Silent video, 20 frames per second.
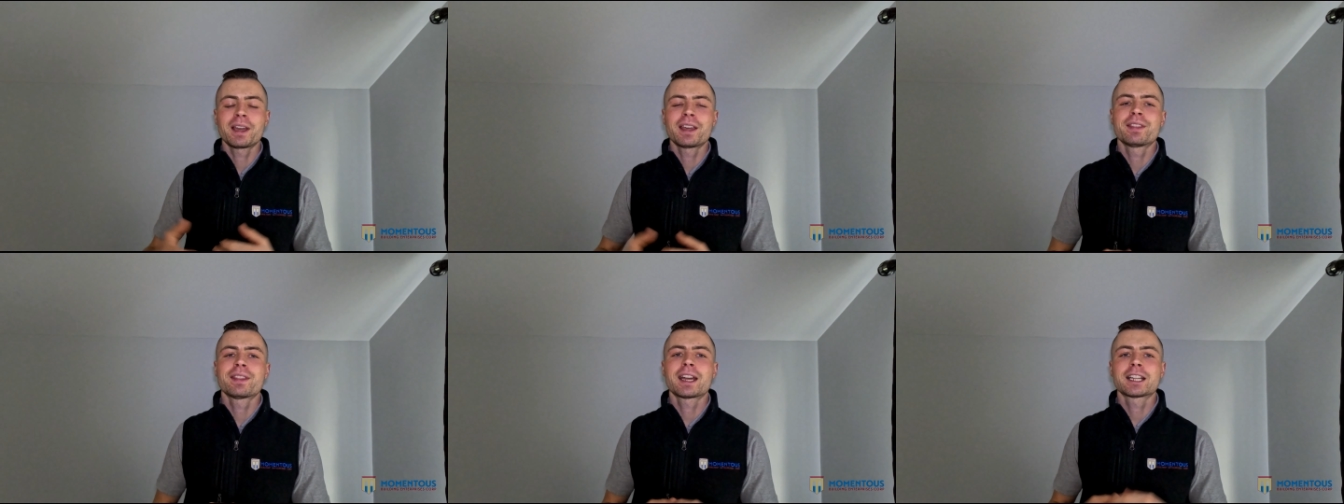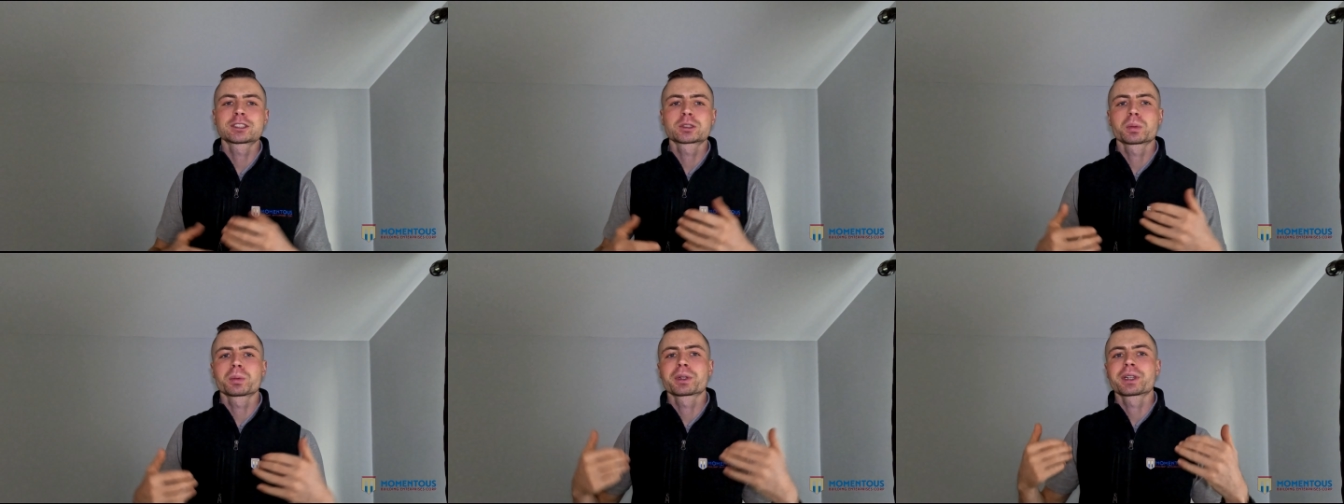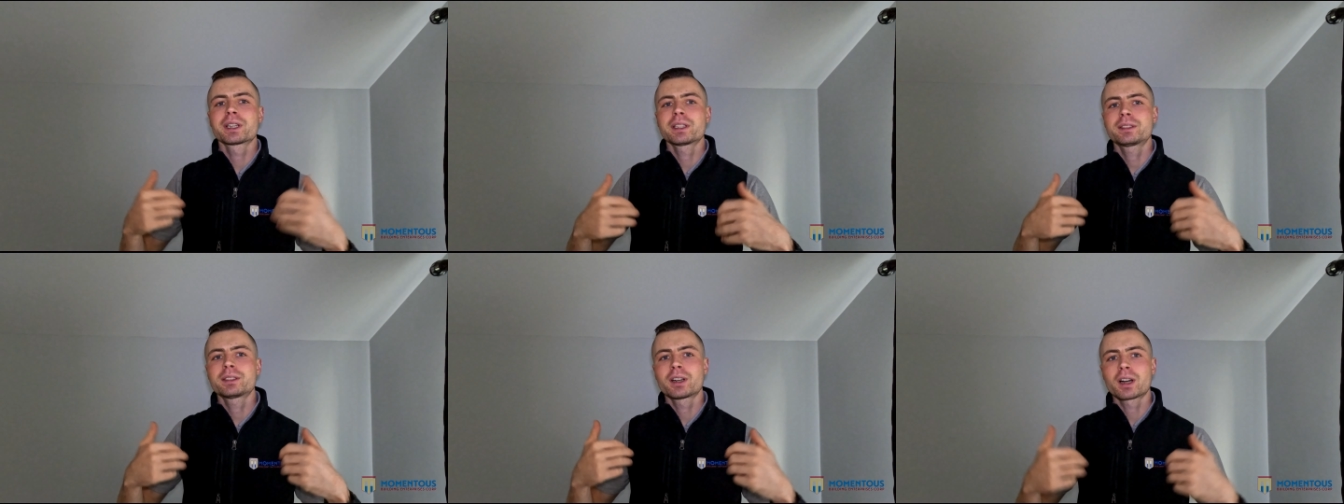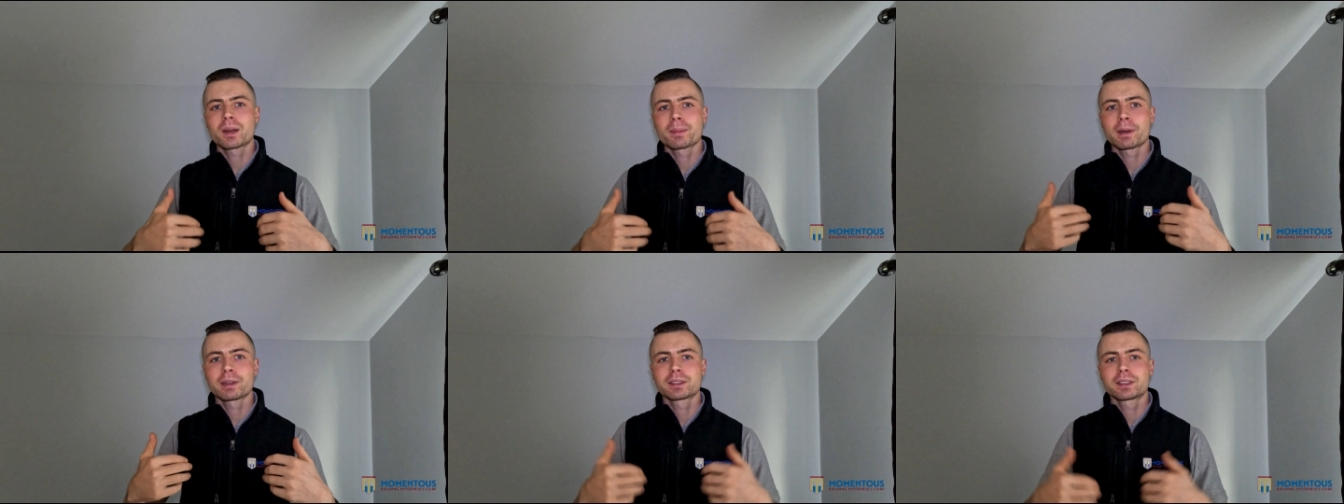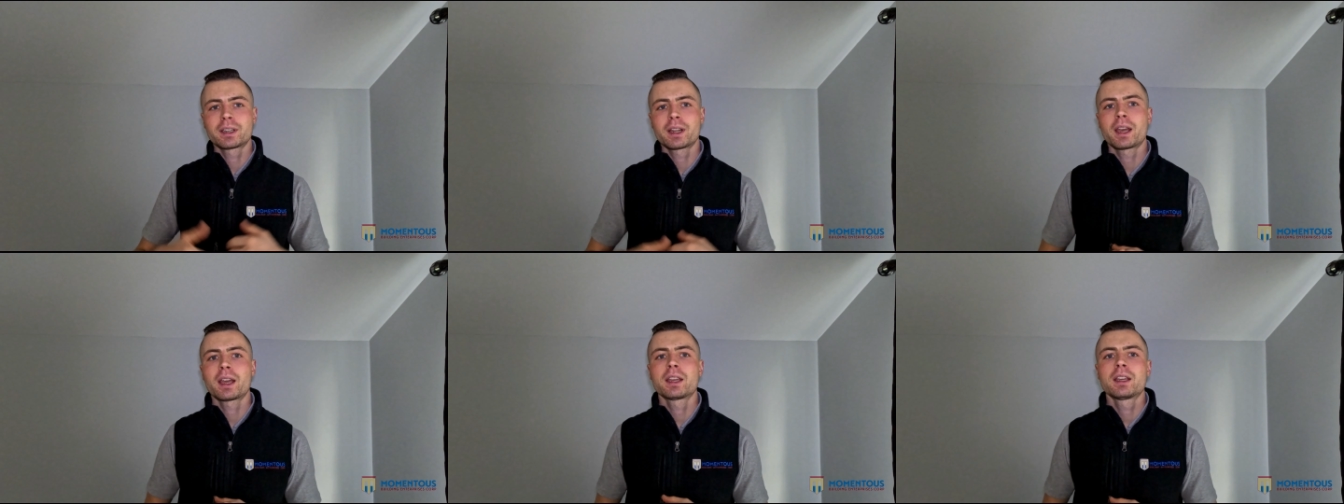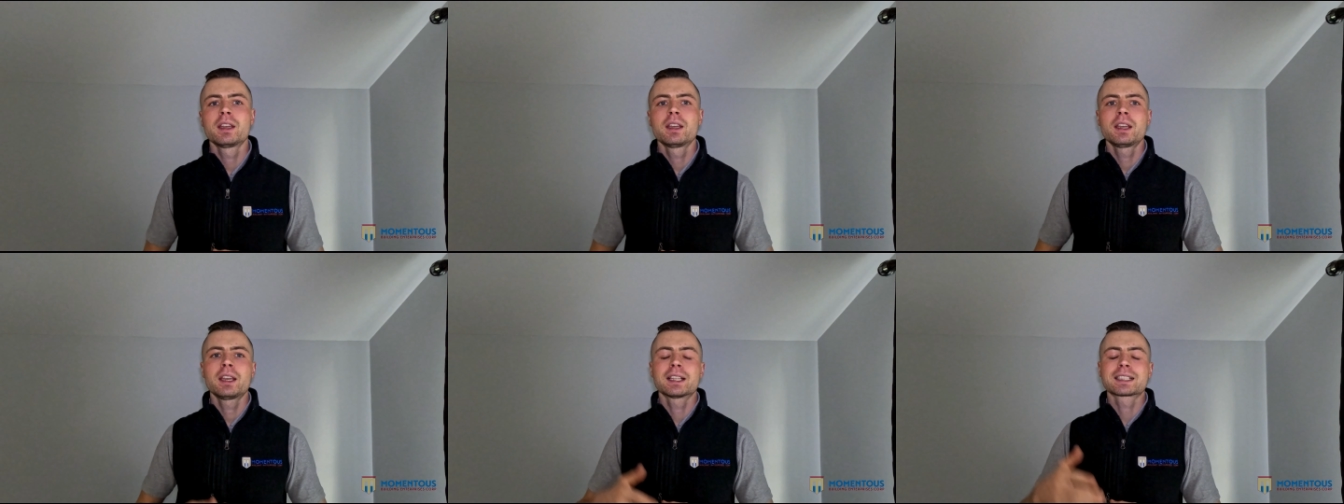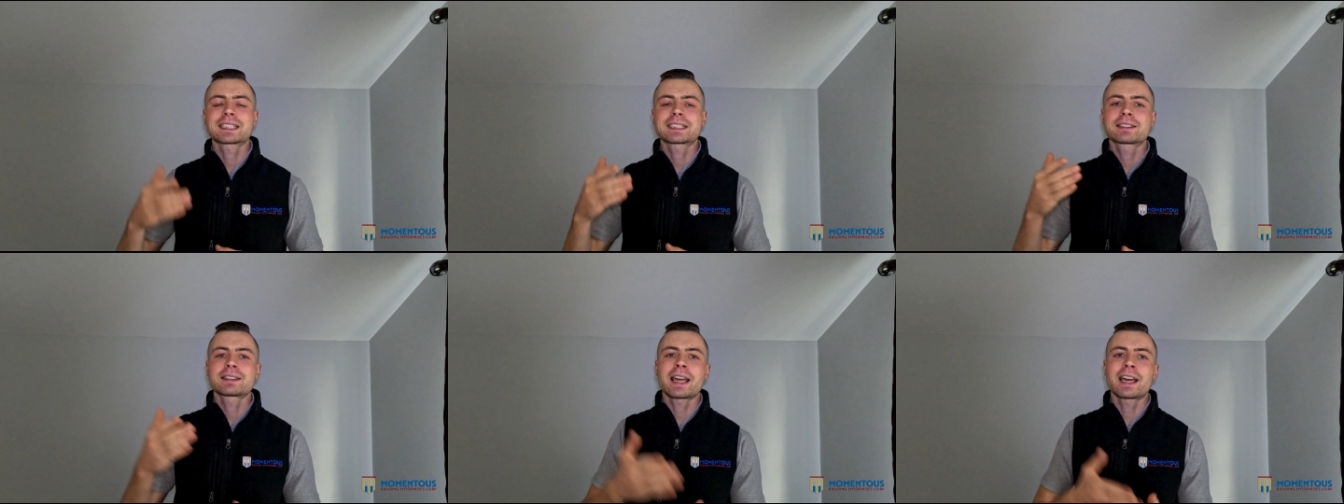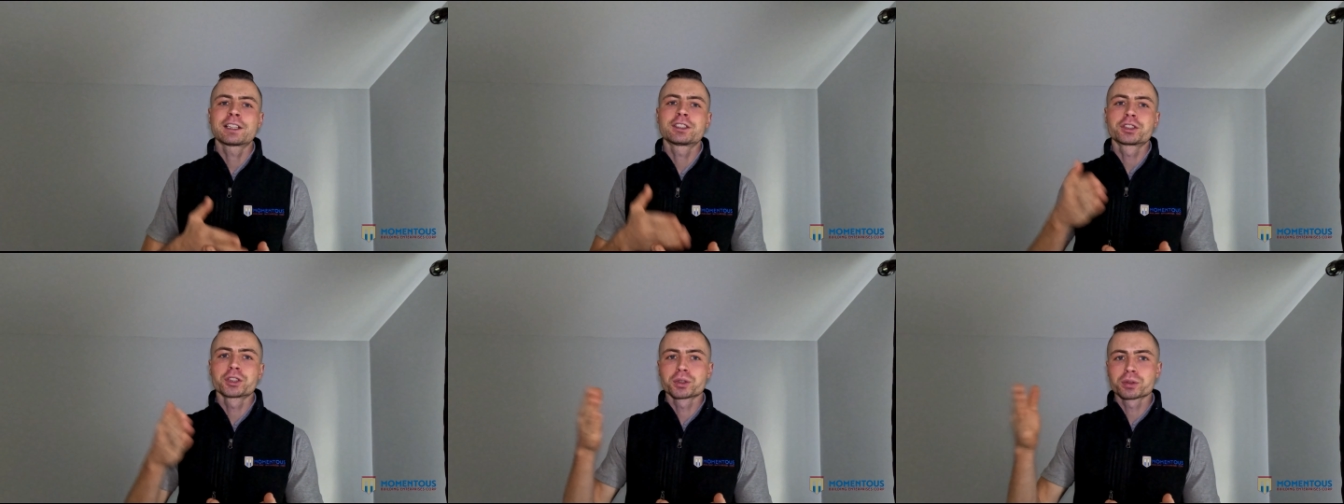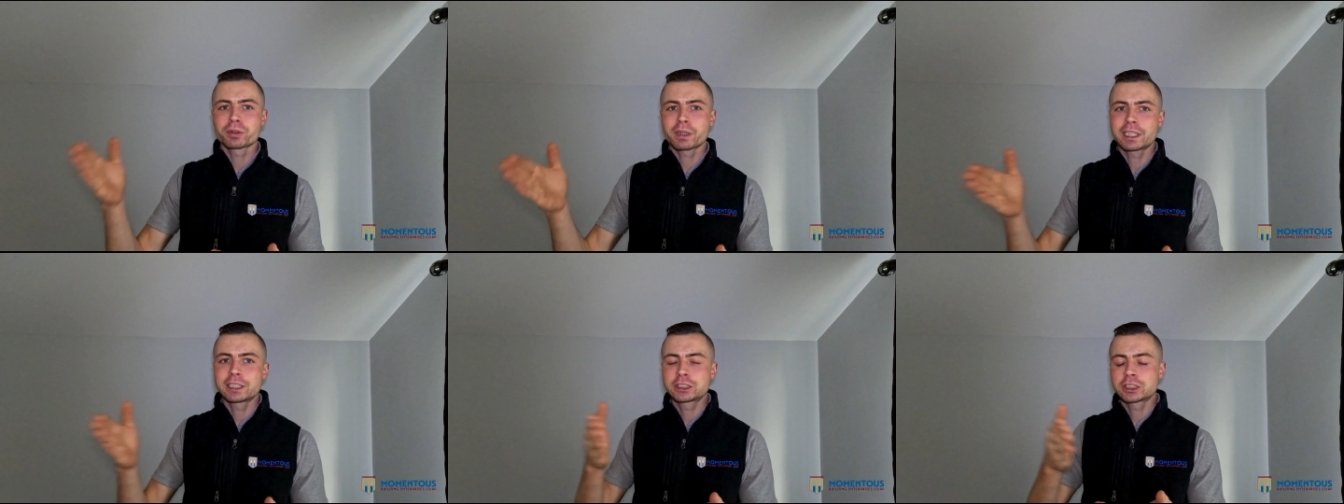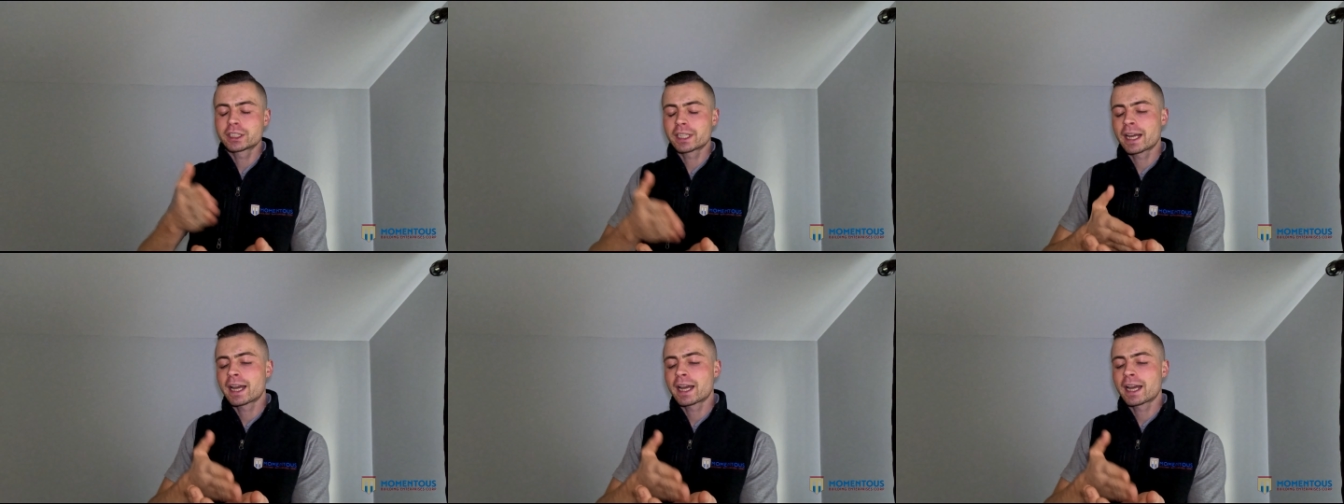And that's what we're going to talk about today. It's that duration.